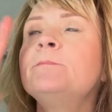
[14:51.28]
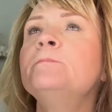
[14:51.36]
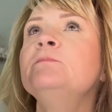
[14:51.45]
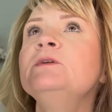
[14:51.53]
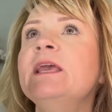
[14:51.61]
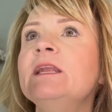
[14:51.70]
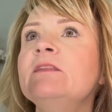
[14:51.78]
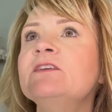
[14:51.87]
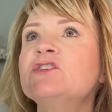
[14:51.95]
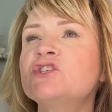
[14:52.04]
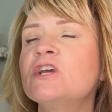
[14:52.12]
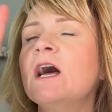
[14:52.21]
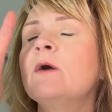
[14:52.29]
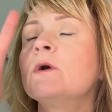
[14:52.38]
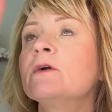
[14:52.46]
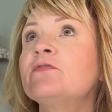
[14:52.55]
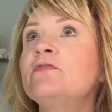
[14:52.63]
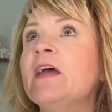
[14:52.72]
get in the
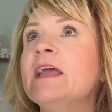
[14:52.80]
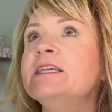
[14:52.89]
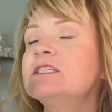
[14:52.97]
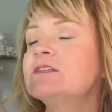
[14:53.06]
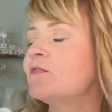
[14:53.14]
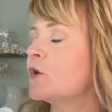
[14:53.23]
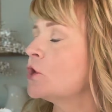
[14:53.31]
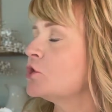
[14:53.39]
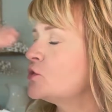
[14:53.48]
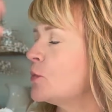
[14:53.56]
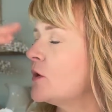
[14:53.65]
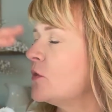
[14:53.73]
shower face first where